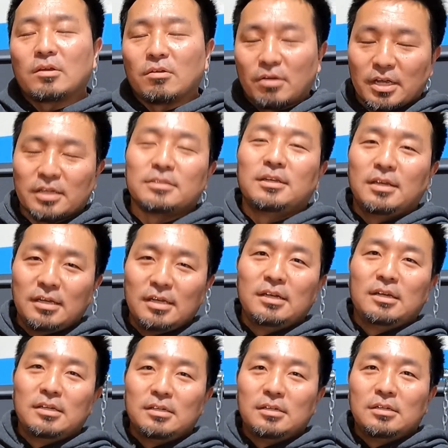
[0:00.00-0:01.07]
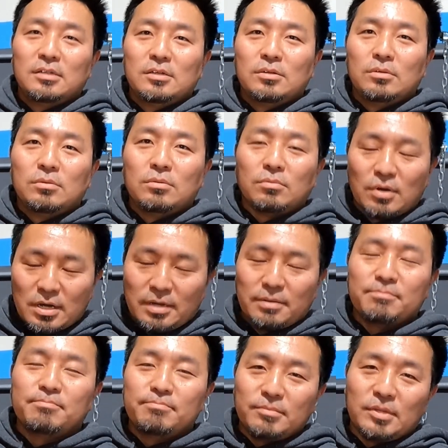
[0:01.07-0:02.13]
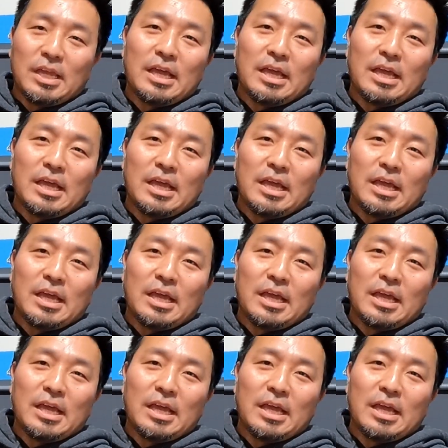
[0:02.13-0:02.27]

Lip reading: and everything and just go all in.